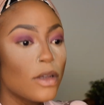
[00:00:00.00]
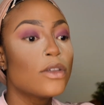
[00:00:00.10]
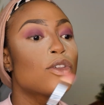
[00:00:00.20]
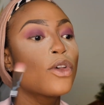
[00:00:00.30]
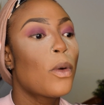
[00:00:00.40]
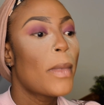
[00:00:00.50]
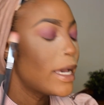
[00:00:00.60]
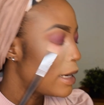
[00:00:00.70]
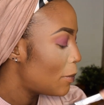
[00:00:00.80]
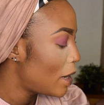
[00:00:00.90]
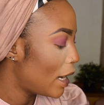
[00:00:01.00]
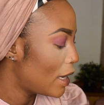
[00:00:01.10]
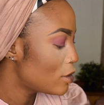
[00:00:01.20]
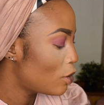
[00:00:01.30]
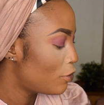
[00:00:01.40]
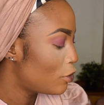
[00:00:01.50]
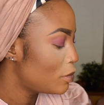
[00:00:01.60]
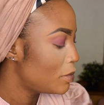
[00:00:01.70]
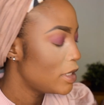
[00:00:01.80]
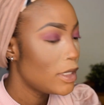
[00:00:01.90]
So my camera cut off
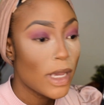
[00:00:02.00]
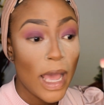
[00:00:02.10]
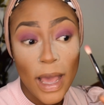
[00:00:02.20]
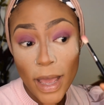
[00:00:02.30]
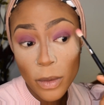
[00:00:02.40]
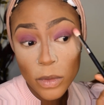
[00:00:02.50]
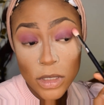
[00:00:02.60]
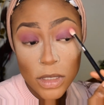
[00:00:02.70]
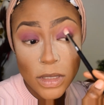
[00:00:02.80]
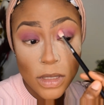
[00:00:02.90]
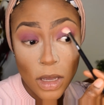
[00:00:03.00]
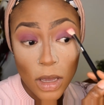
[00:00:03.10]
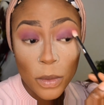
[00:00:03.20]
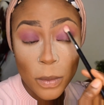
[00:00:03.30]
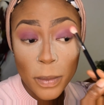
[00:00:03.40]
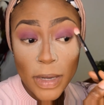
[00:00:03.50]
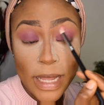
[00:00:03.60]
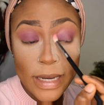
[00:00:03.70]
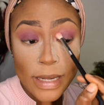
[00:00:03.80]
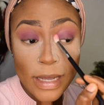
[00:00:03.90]
on me. I was
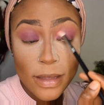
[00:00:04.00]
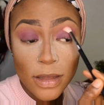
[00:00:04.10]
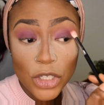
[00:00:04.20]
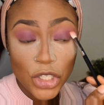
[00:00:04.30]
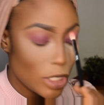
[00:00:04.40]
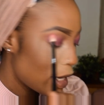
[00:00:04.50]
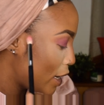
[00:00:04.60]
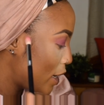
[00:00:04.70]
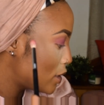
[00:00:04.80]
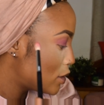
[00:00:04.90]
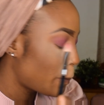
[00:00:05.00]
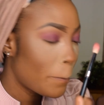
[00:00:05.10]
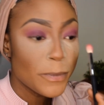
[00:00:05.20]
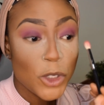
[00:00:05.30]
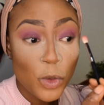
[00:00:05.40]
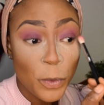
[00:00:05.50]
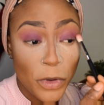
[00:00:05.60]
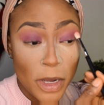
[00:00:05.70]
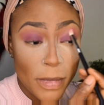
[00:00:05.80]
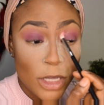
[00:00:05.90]
blending the shade
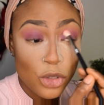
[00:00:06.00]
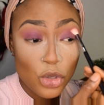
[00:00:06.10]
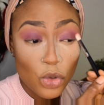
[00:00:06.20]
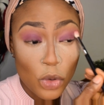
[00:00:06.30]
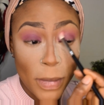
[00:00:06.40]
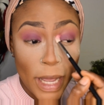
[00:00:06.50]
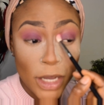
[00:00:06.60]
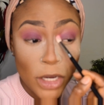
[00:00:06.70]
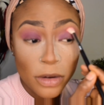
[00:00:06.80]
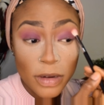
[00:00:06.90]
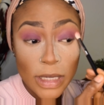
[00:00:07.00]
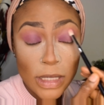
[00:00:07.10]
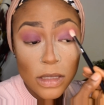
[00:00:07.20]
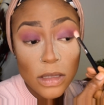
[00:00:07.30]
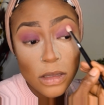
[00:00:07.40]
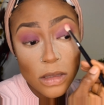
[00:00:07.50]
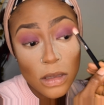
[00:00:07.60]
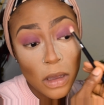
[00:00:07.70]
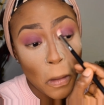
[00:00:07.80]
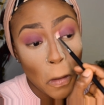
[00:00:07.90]
Supreme into my crease
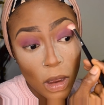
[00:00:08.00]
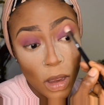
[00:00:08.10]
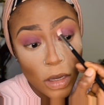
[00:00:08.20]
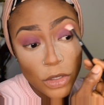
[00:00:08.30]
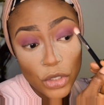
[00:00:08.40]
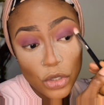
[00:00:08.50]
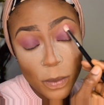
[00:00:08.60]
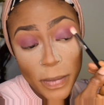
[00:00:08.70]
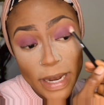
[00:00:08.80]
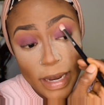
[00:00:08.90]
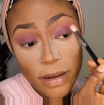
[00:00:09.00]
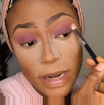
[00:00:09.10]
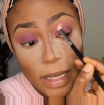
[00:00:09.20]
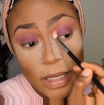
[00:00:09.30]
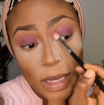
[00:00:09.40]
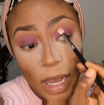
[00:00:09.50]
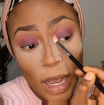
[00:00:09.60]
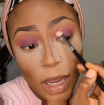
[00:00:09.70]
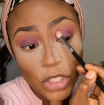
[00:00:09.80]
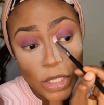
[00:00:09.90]
just to blend out any
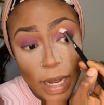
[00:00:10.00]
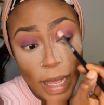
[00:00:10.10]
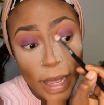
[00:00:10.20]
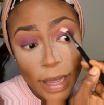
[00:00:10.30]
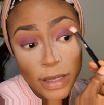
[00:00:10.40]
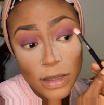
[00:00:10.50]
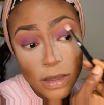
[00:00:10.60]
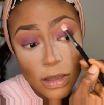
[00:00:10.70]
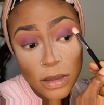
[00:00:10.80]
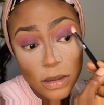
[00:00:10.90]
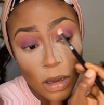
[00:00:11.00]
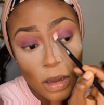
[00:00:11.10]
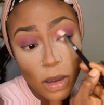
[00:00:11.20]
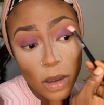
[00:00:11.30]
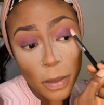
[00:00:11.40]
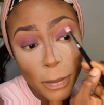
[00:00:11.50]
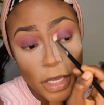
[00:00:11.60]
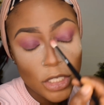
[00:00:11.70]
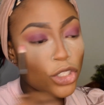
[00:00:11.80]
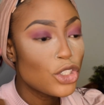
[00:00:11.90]
harsh lines,
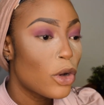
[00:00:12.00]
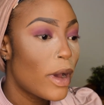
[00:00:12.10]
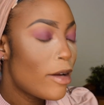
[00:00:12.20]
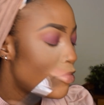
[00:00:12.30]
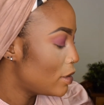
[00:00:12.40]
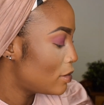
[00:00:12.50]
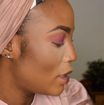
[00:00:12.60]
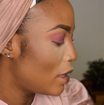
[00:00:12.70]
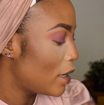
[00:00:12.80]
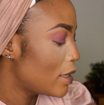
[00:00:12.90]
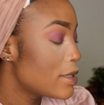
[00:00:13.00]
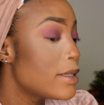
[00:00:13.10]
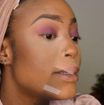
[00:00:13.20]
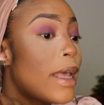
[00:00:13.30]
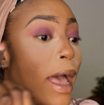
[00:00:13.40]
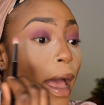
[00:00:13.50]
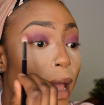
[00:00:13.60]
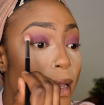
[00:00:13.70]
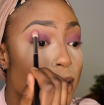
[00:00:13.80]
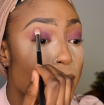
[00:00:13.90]
making sure everything is
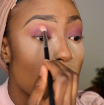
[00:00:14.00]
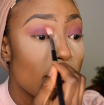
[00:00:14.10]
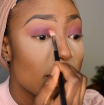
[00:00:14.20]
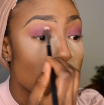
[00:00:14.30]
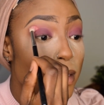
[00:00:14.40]
nice and